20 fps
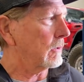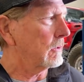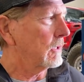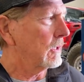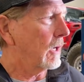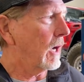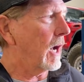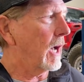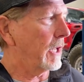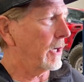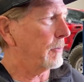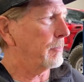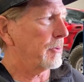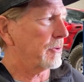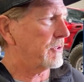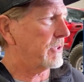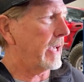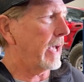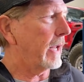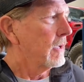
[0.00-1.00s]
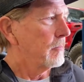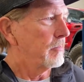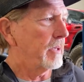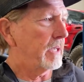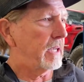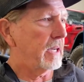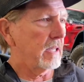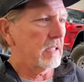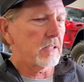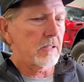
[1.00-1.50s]
right? one hundred percent,
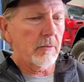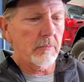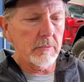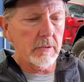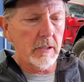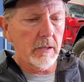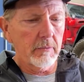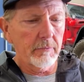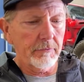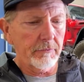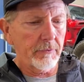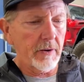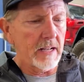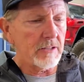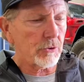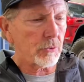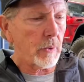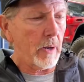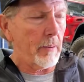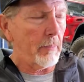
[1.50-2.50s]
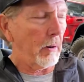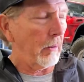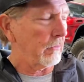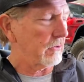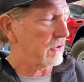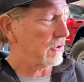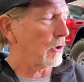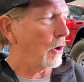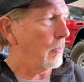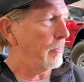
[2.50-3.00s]
because the, the front sway bar
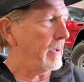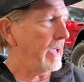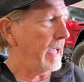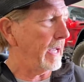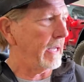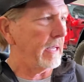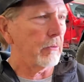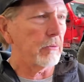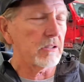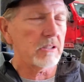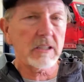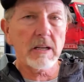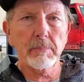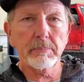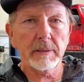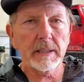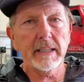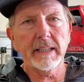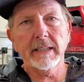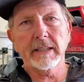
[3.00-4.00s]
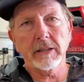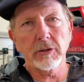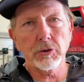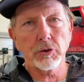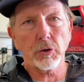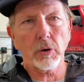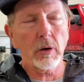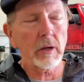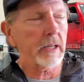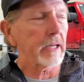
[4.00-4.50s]
was so big, it was completely
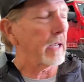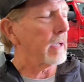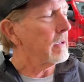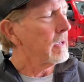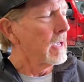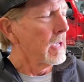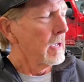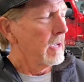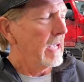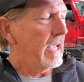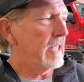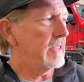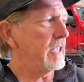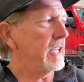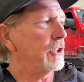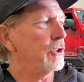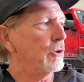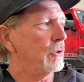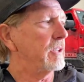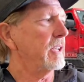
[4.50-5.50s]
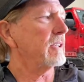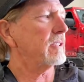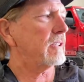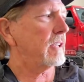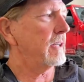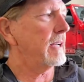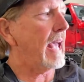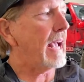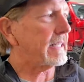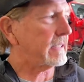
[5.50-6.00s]
controlling it. And then you
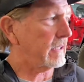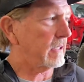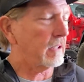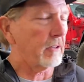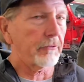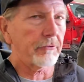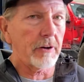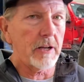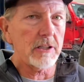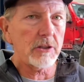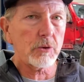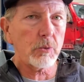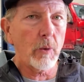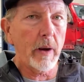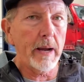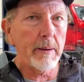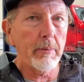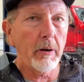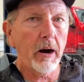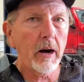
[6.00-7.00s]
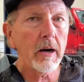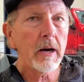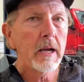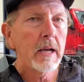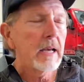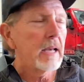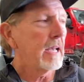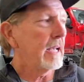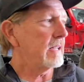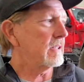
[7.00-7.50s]
disconnected the front sway bar,
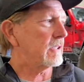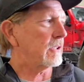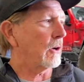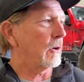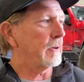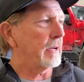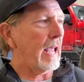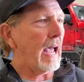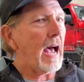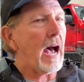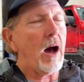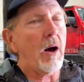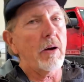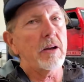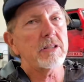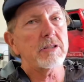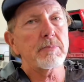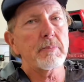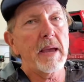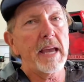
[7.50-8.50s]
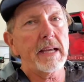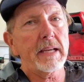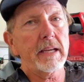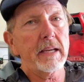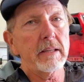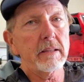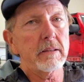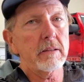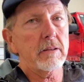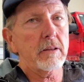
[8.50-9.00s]
and so now it's
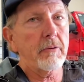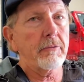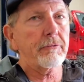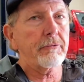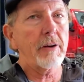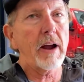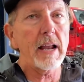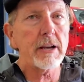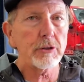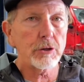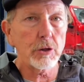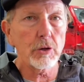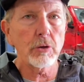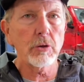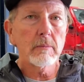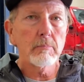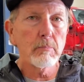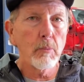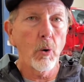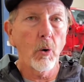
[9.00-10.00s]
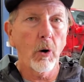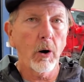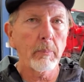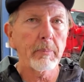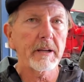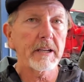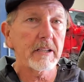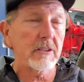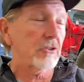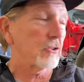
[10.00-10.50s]
making the front do more
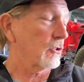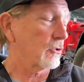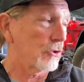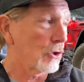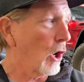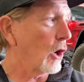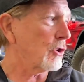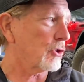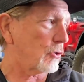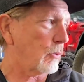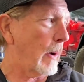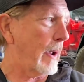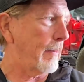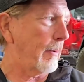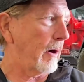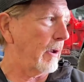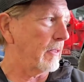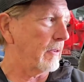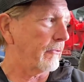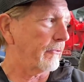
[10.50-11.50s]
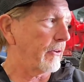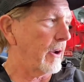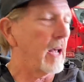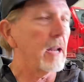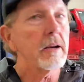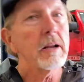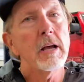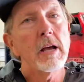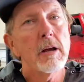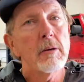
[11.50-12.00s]
because there's no sway bar on the
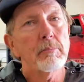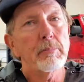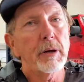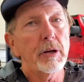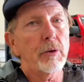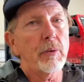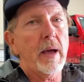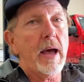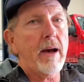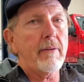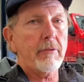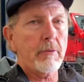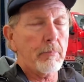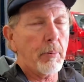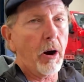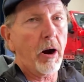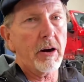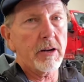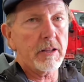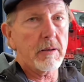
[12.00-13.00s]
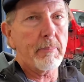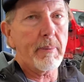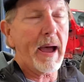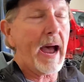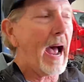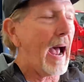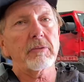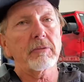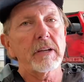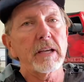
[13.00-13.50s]
front, but you have a bar in the
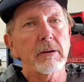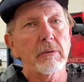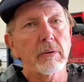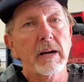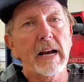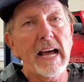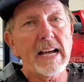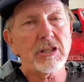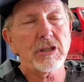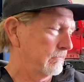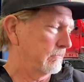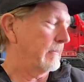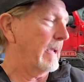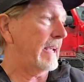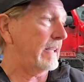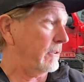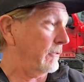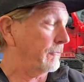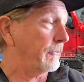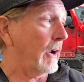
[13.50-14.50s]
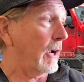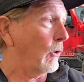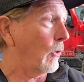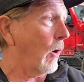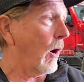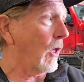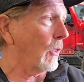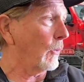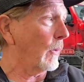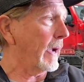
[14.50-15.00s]
back. It would actually make the front go
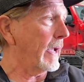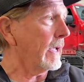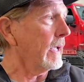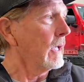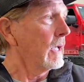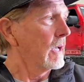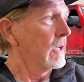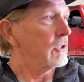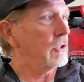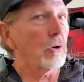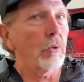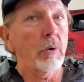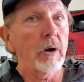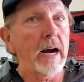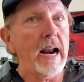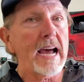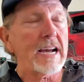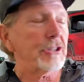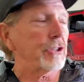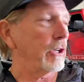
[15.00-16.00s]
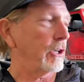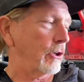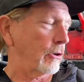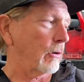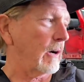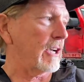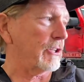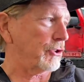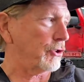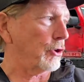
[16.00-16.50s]
all the way to where it actually
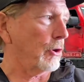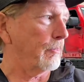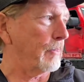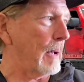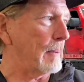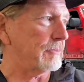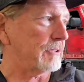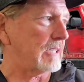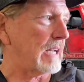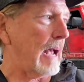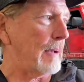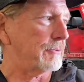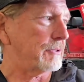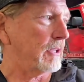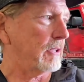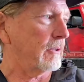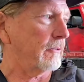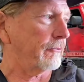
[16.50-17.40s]
crushed your bump stops in the